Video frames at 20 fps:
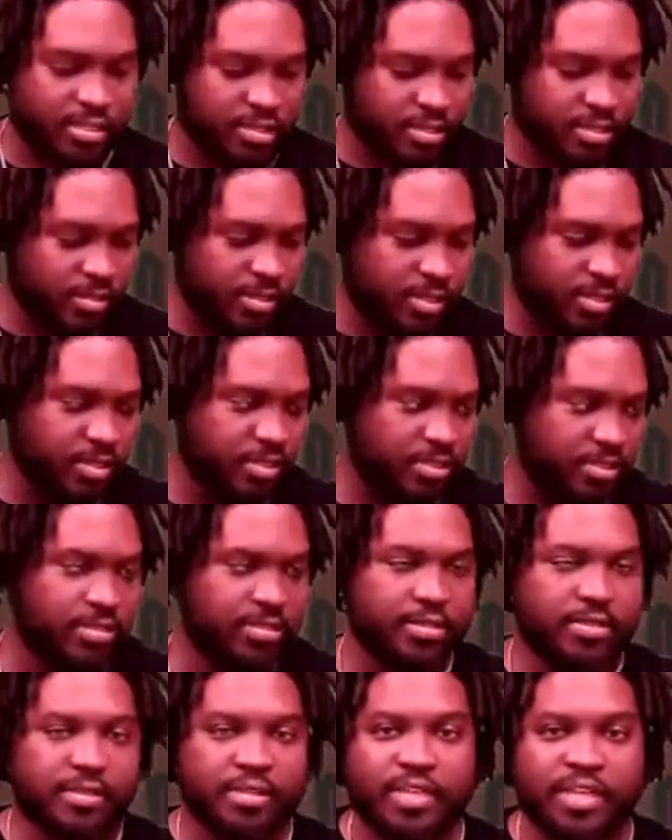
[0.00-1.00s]
so we're gonna
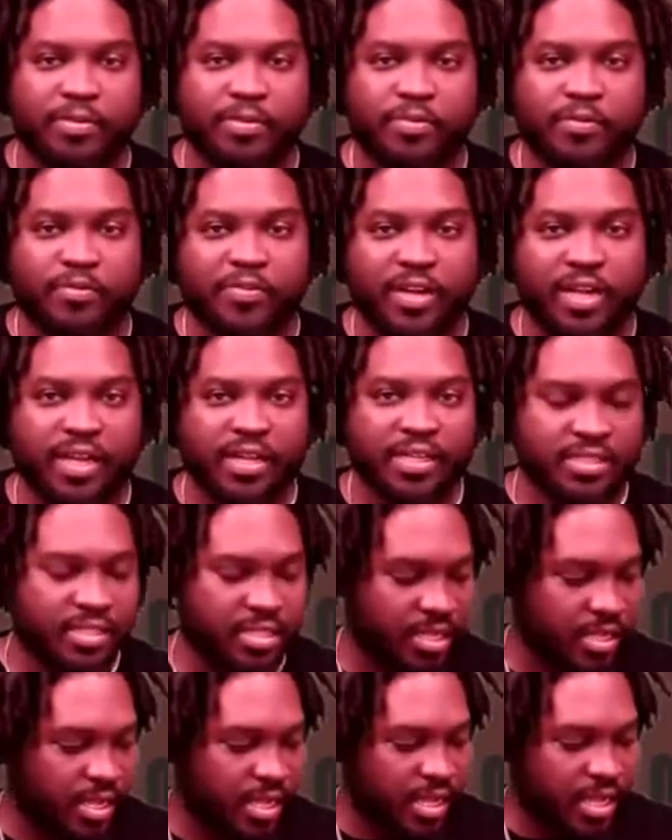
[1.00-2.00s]
improvise.